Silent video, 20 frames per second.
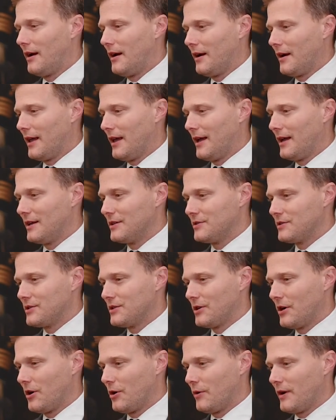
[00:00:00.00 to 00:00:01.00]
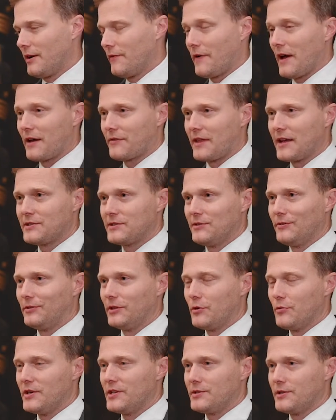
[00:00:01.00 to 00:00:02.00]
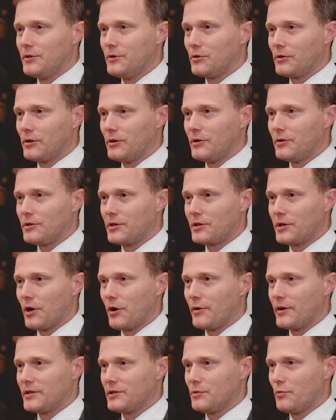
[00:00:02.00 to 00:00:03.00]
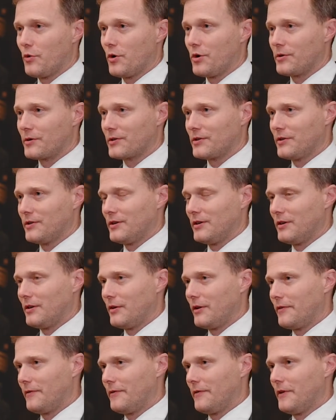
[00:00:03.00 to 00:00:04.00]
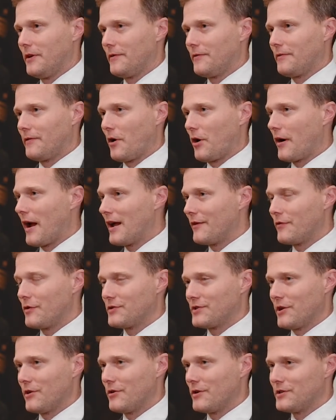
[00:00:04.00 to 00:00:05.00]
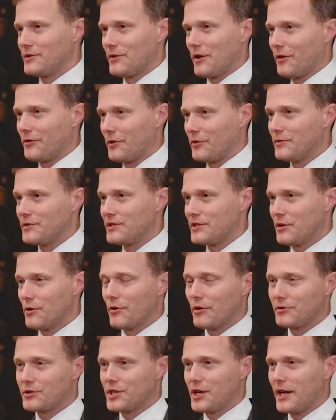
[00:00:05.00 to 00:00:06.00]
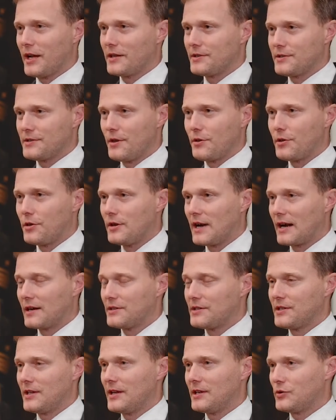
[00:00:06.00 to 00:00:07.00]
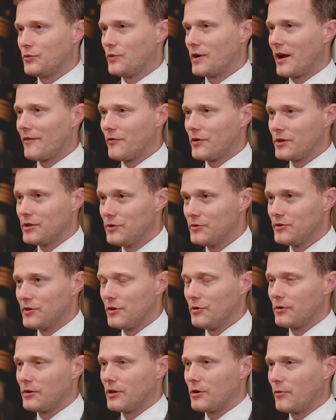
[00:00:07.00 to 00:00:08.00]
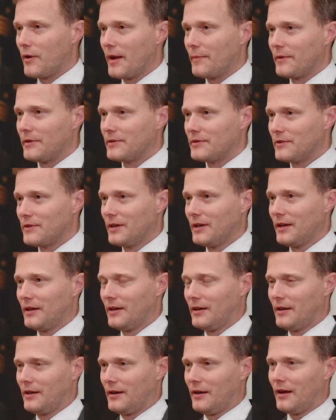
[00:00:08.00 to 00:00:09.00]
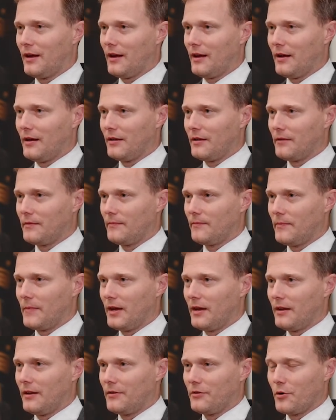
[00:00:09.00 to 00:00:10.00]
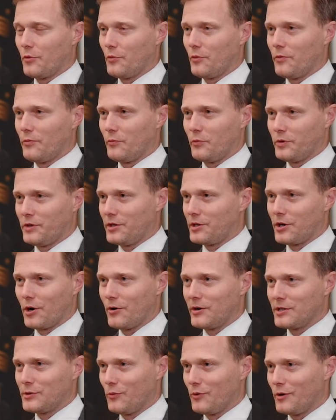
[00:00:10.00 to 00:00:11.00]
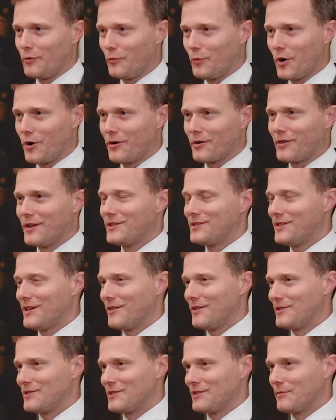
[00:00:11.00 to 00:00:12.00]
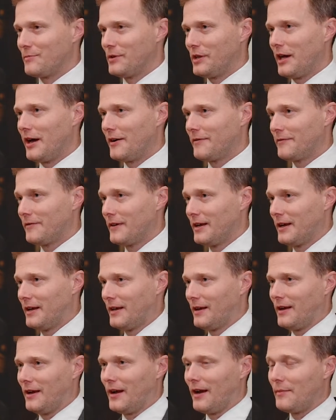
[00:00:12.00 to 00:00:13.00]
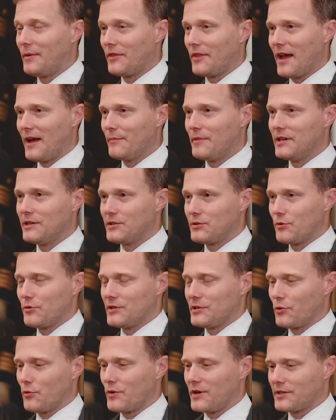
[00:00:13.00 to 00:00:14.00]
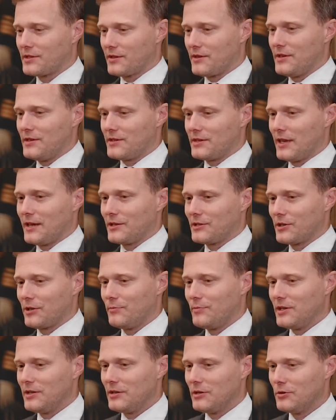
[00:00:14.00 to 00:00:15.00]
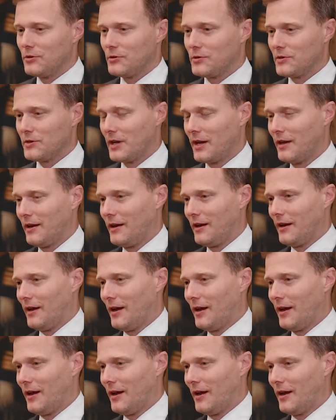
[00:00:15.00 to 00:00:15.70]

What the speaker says: And so, in fact, that's the only reason nuclear deterrence works. You know, if our adversaries thought there was zero chance that the United States would ever use nuclear weapons, their deterrence wouldn't work. They'd say this is a bluff, but that means there is a risk these things could be used.